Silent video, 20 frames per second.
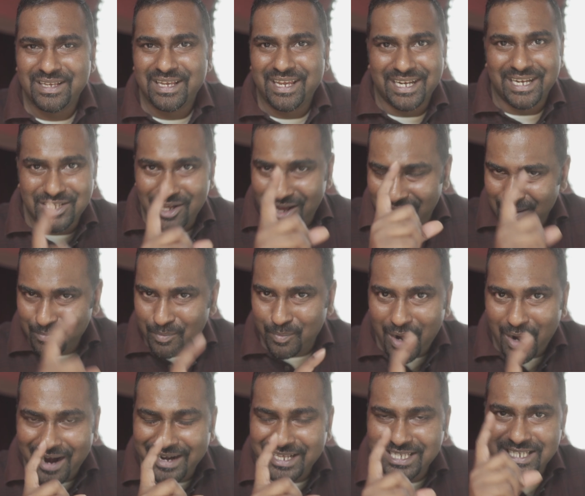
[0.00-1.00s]
It's all about,
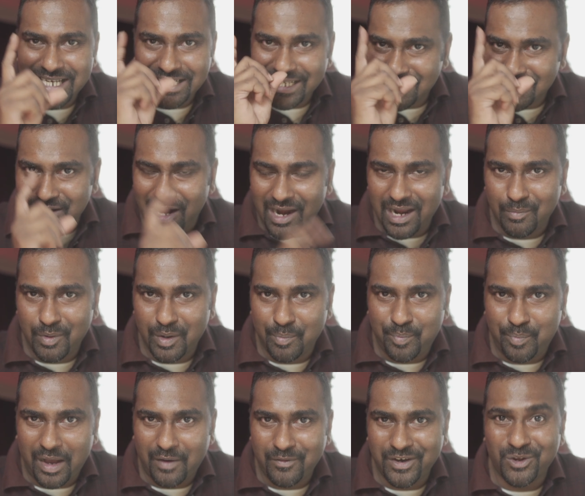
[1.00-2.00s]
God is telling it's all about
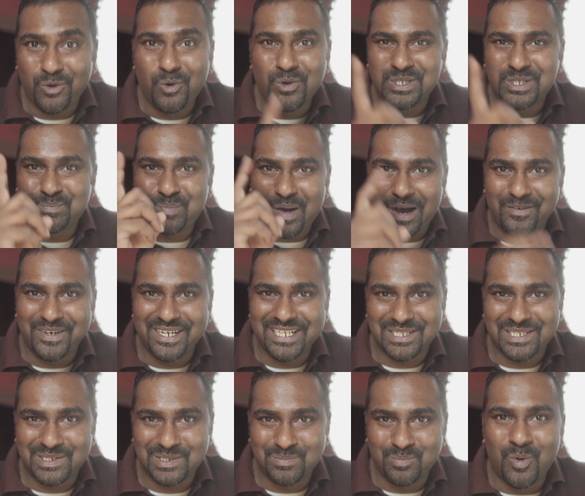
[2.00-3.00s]
power. Whose power
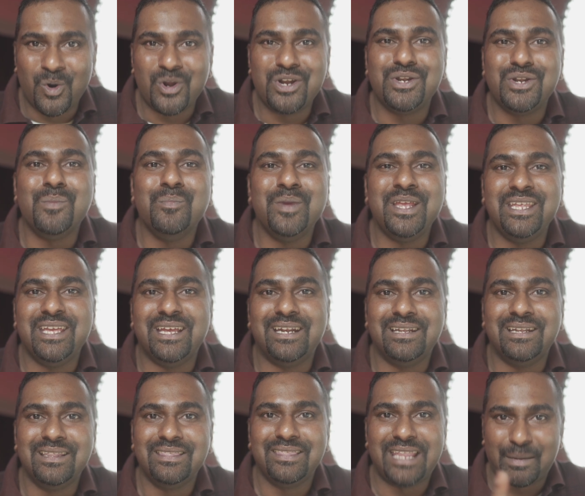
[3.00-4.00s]
is more
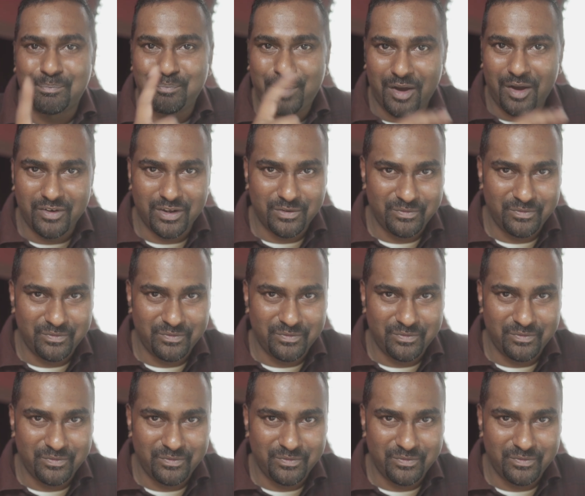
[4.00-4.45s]
dominion, that power